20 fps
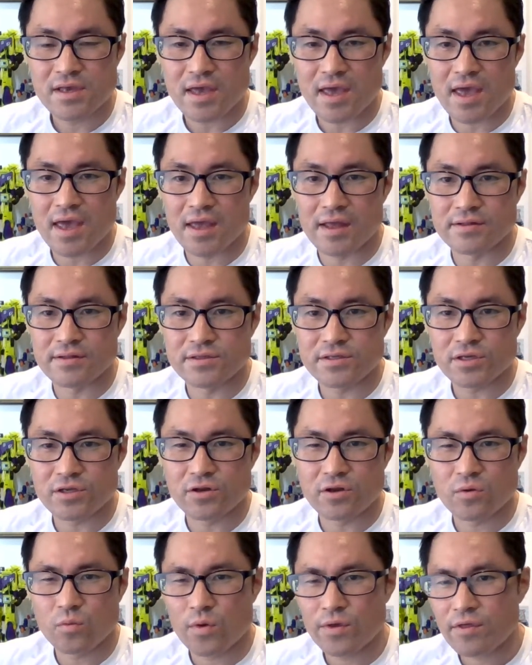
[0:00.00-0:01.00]
And
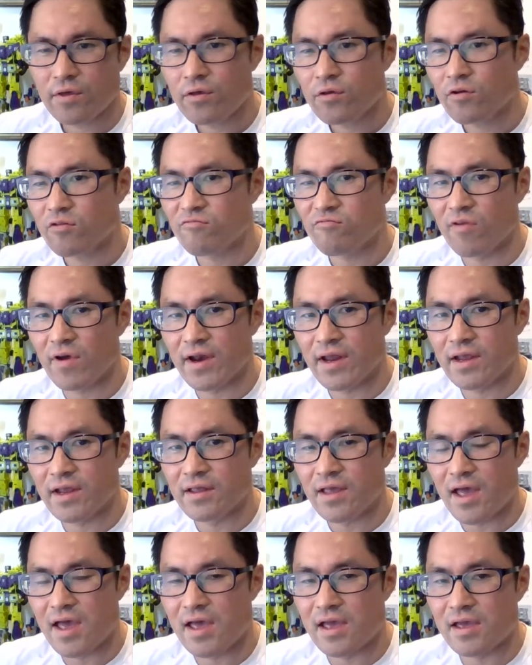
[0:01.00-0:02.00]
whether you're
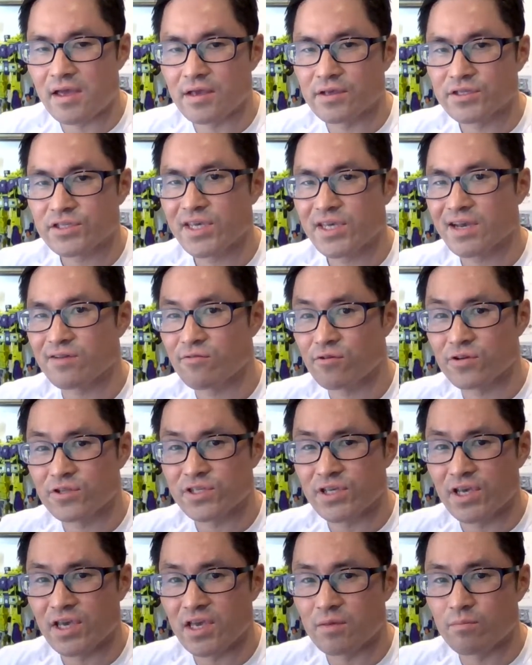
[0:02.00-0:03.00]
running a CRO
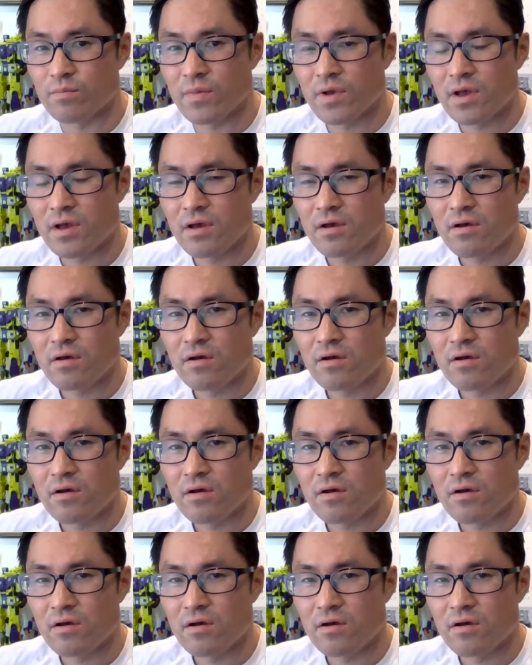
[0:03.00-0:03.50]
team,